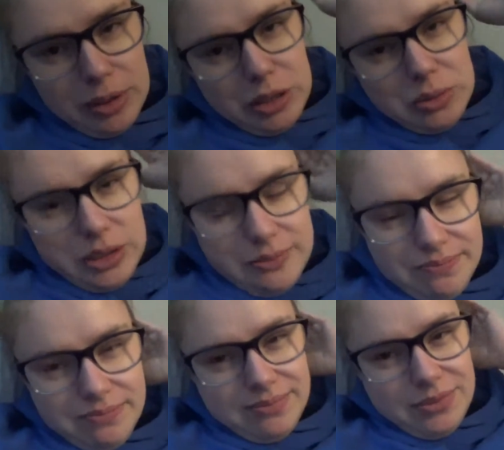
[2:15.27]
we're doing,
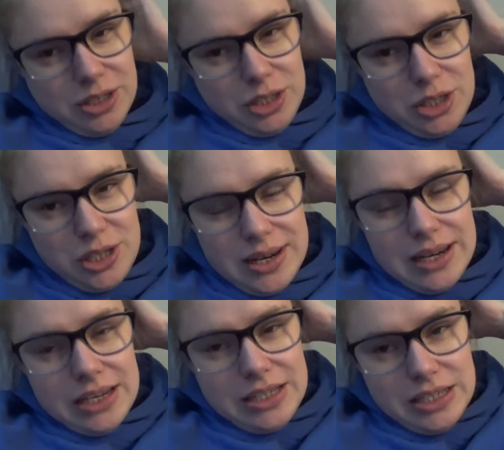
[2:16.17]
just
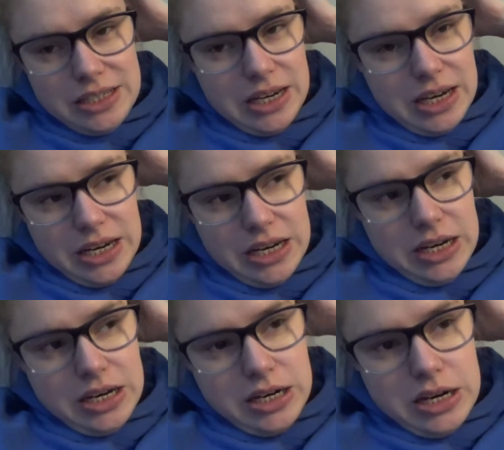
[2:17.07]
chilling
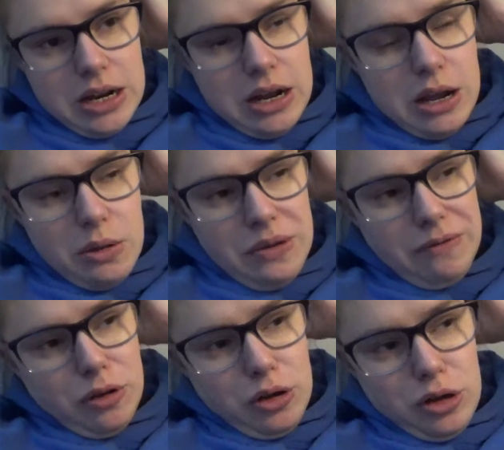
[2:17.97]
today.
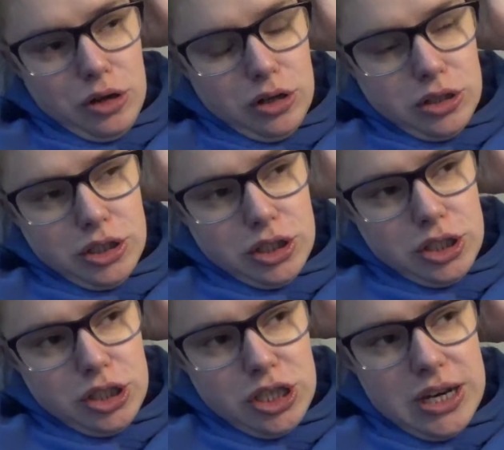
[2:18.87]
We've got
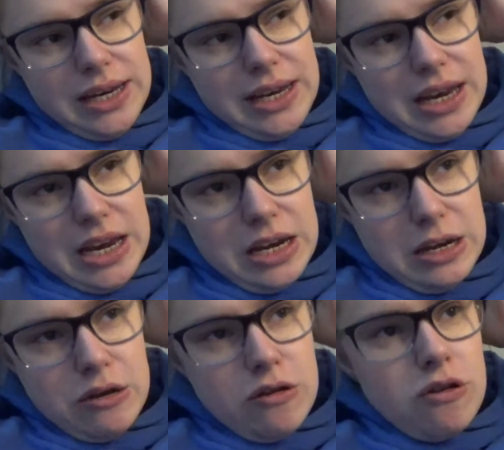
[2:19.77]

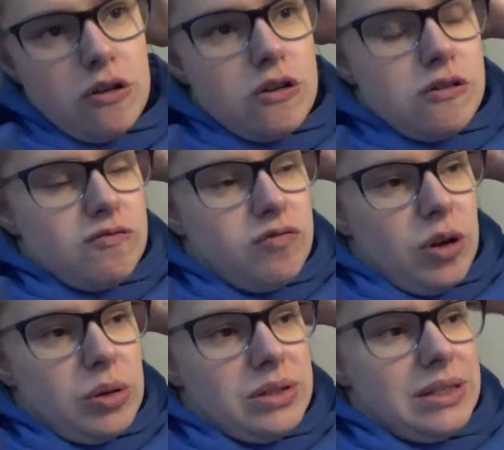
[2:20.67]
chicken,
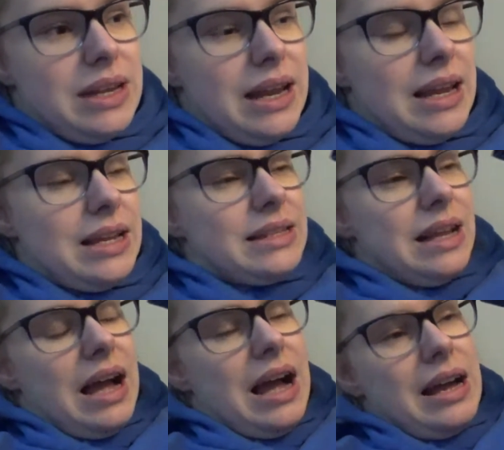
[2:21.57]

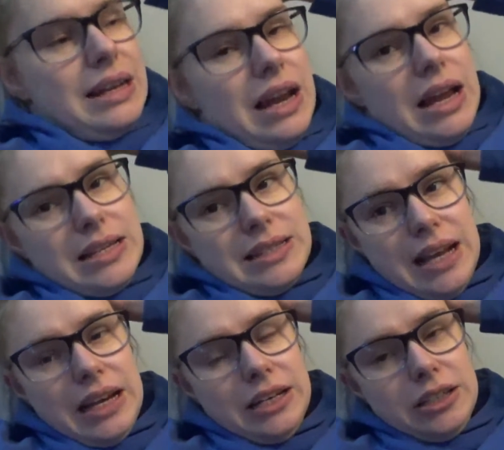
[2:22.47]
roasties and a
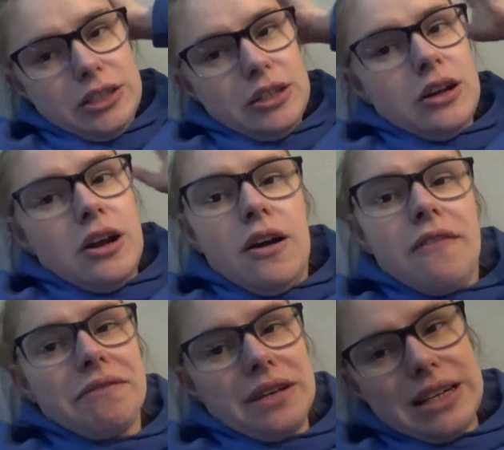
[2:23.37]
salad
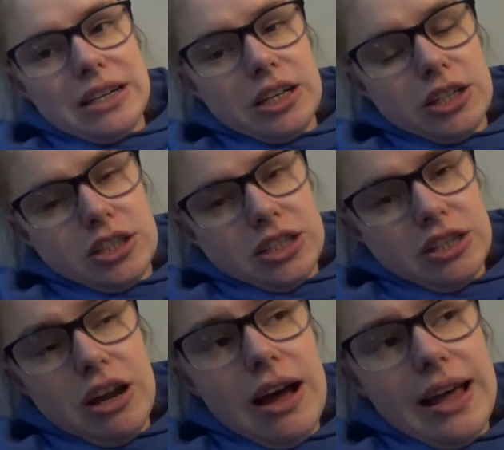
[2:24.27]
for dinner
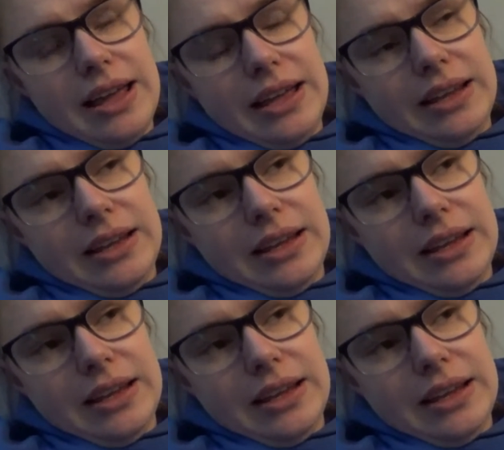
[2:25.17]
tonight.